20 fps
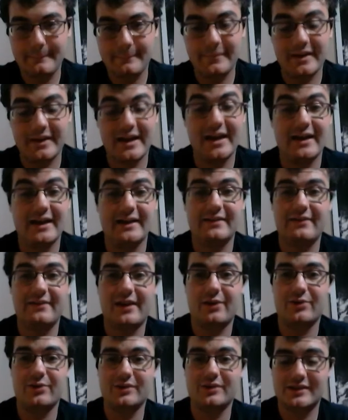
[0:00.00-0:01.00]
yeah, and
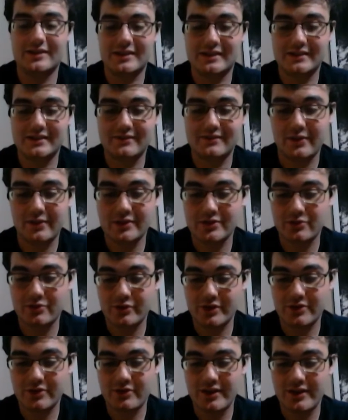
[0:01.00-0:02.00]
that was
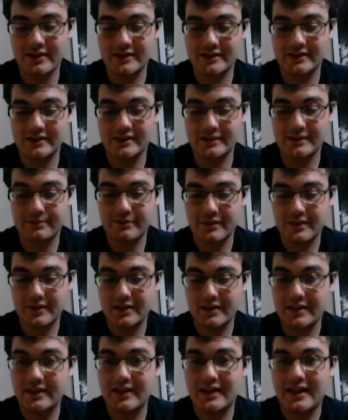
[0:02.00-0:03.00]
really great.
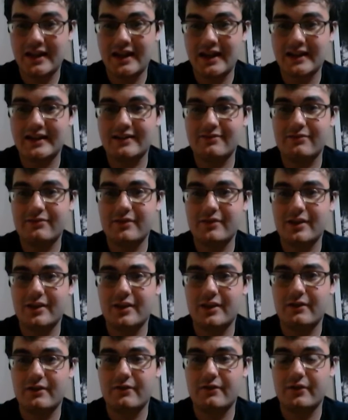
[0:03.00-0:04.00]

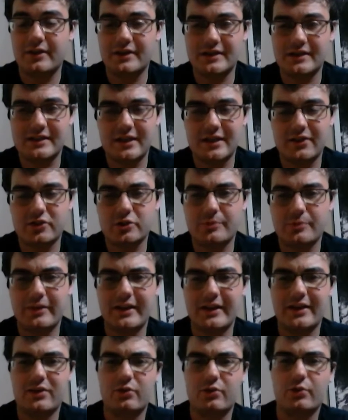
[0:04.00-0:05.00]
A nostalgia
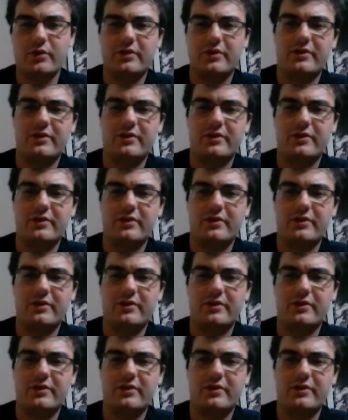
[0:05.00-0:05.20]
panel with